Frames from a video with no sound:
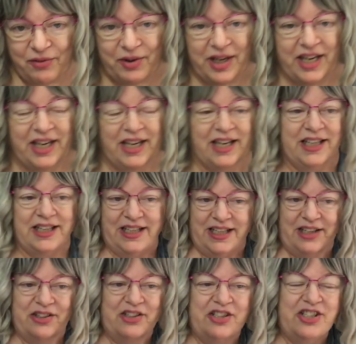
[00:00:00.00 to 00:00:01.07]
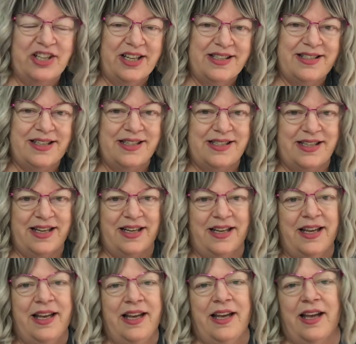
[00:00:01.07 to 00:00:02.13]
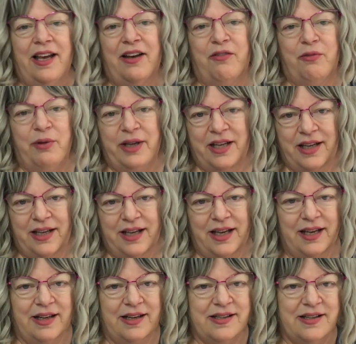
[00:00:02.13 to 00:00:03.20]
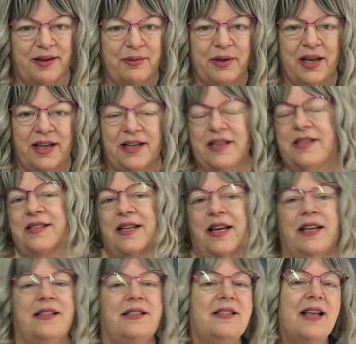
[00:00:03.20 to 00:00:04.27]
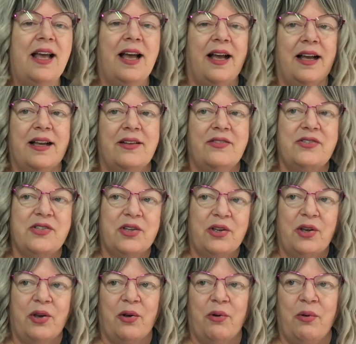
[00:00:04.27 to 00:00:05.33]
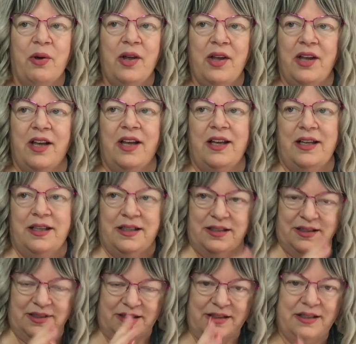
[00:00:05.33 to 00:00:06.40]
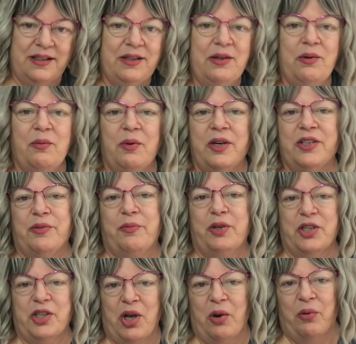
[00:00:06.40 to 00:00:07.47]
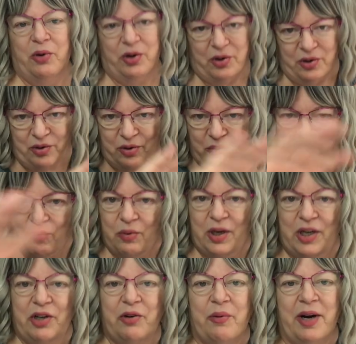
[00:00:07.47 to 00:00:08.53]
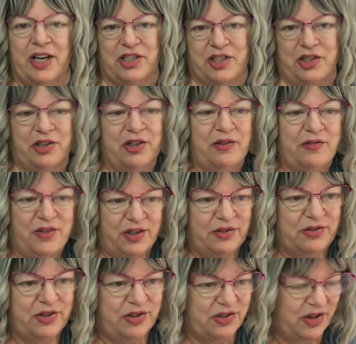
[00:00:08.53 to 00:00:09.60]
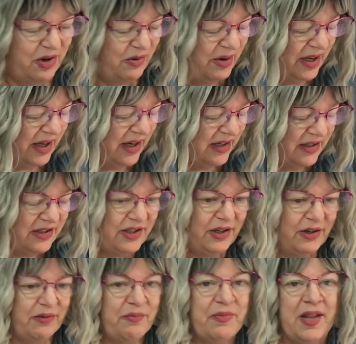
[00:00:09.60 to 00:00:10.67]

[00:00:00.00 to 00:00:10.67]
reading in here just to see if we can get some kind of sense as to where we're going or what direction her future is going into.